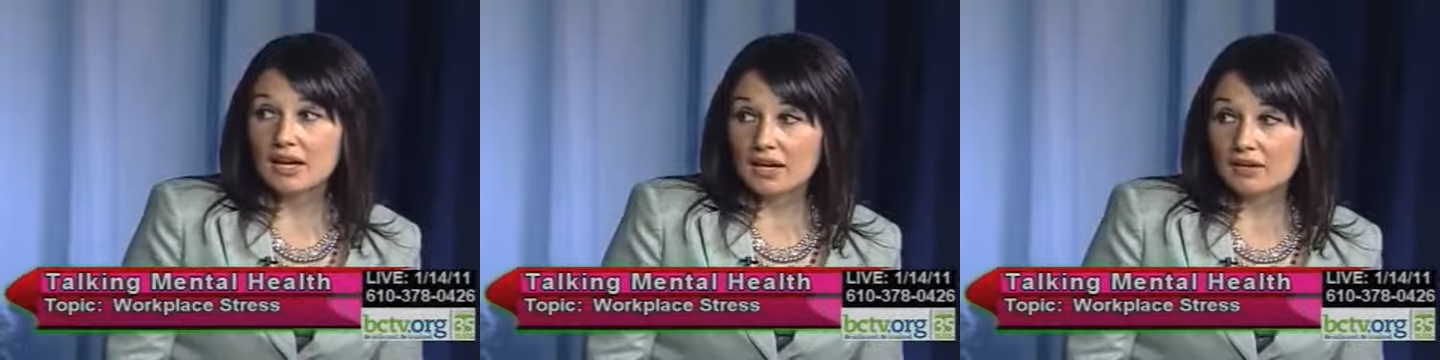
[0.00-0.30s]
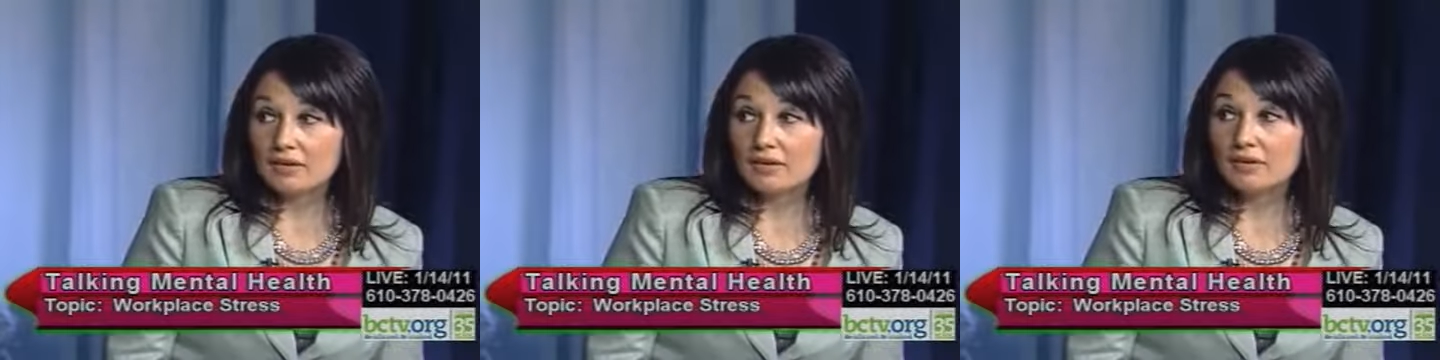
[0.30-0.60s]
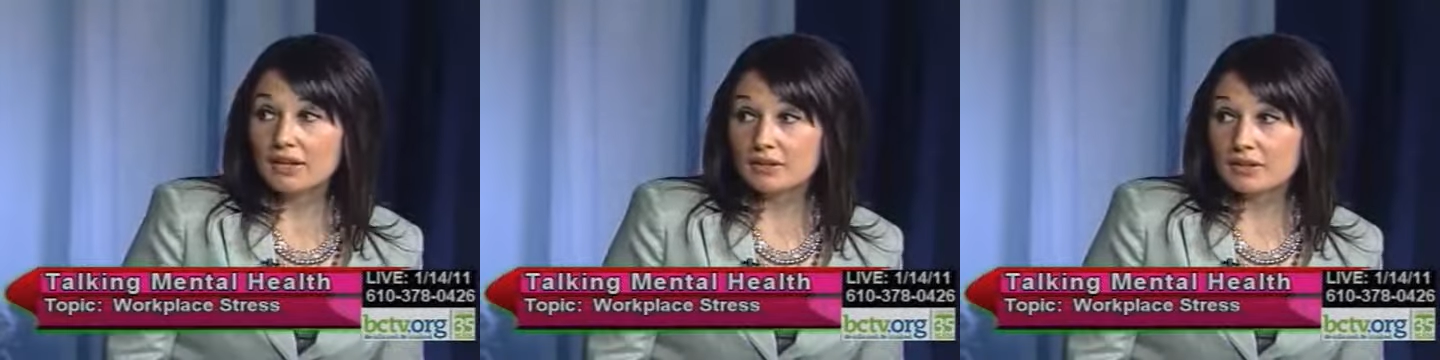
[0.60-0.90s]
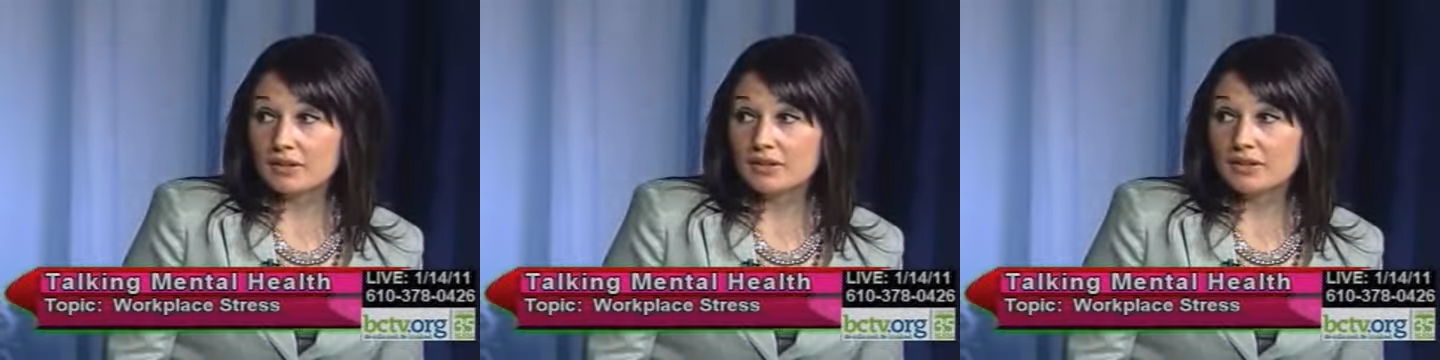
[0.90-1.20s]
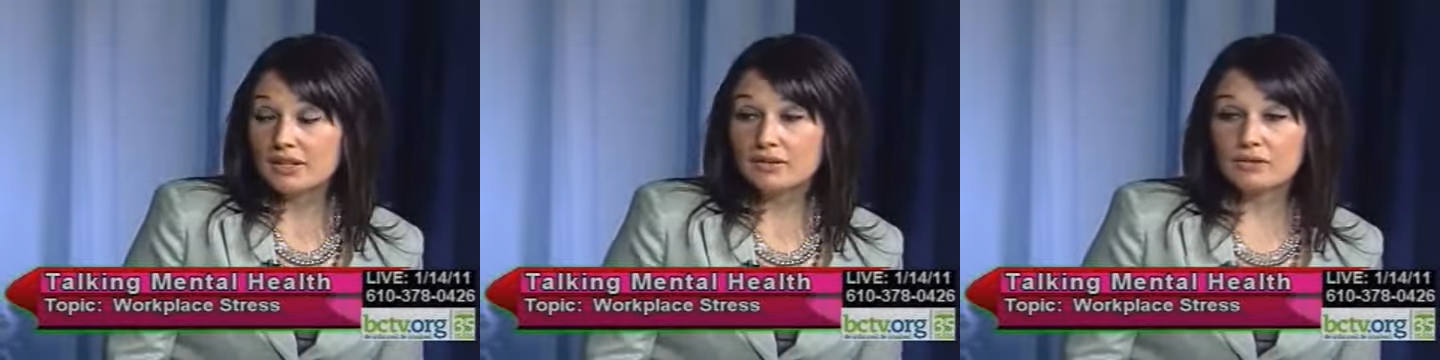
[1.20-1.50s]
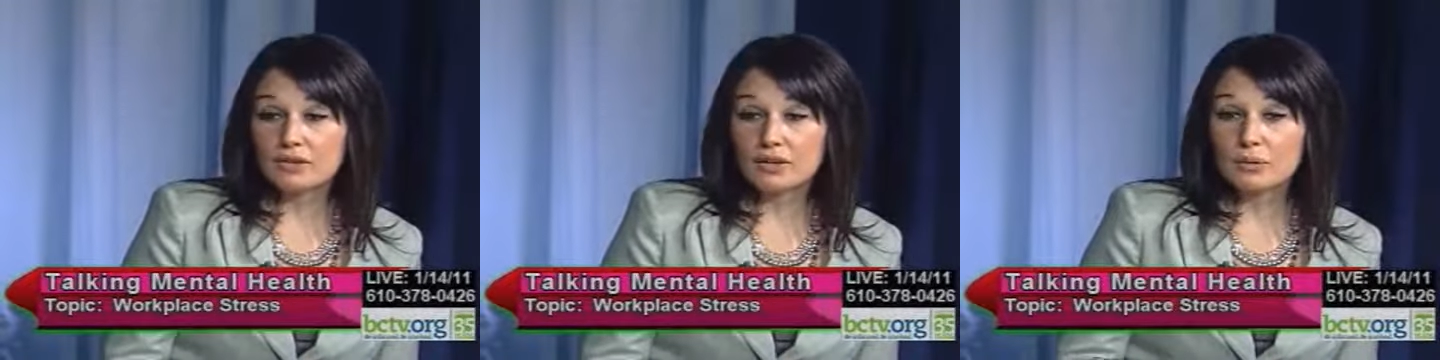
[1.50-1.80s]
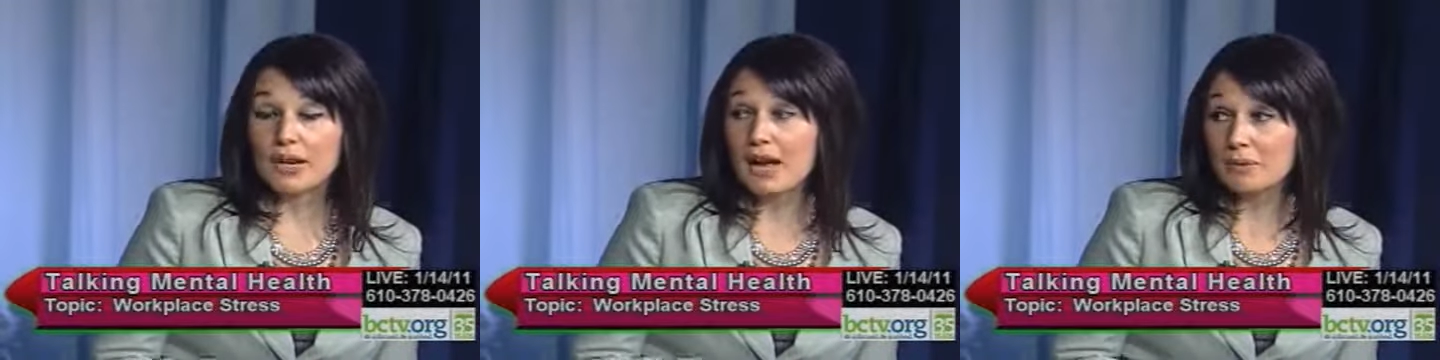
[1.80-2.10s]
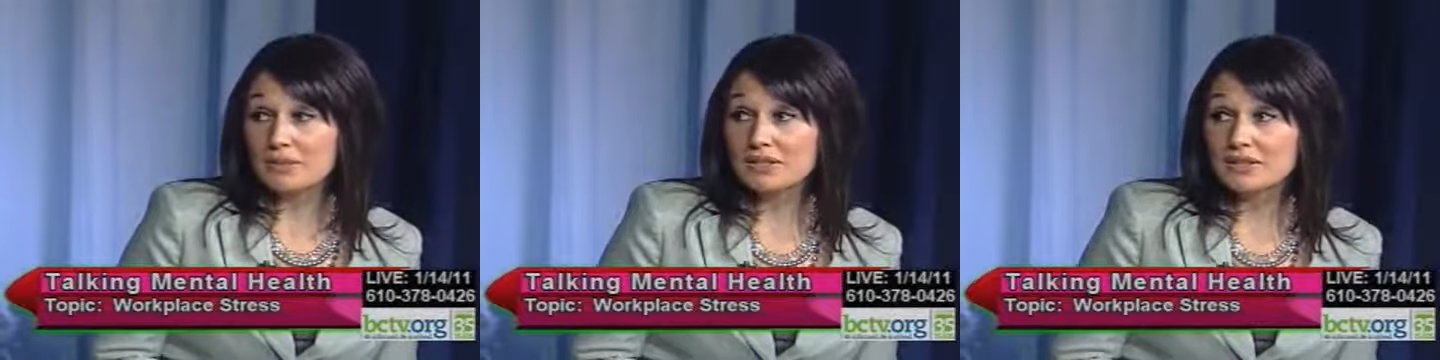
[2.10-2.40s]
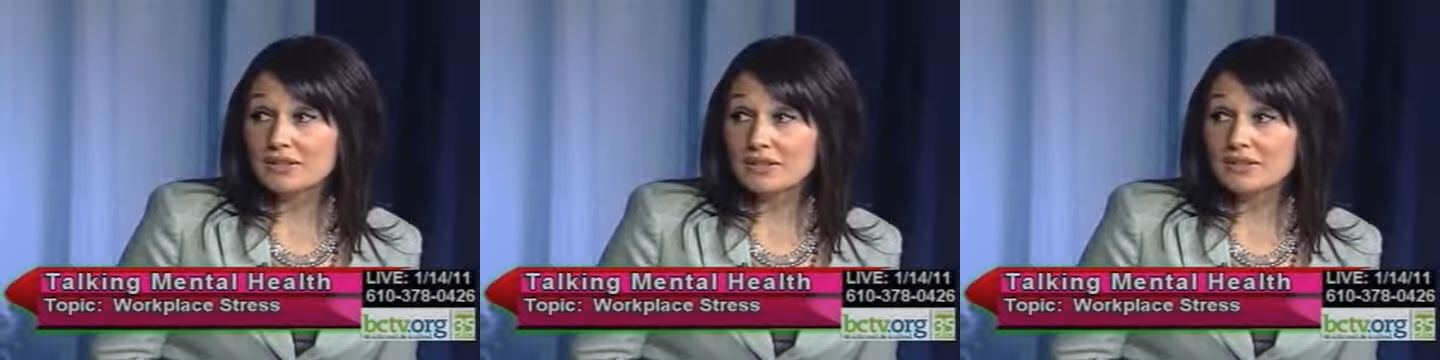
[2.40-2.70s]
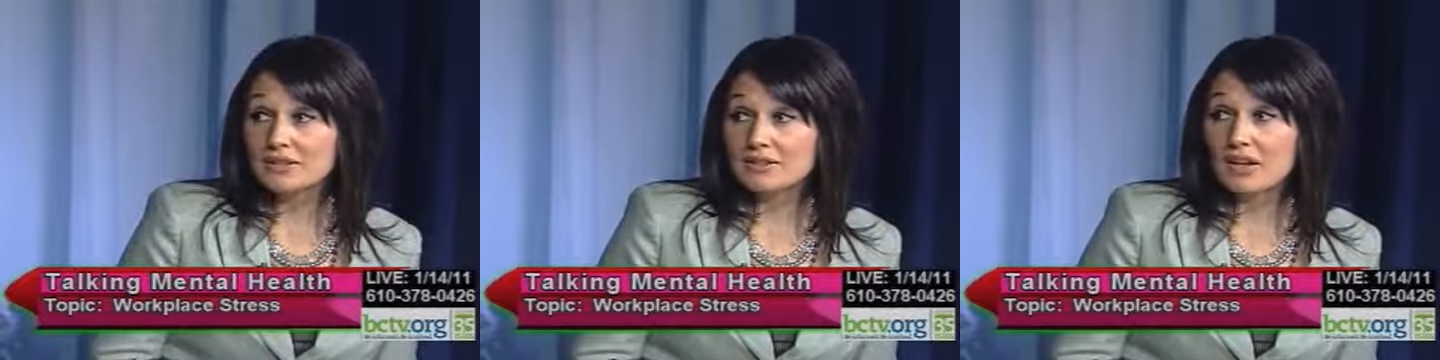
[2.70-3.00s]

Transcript: If they're noticing frequent absences,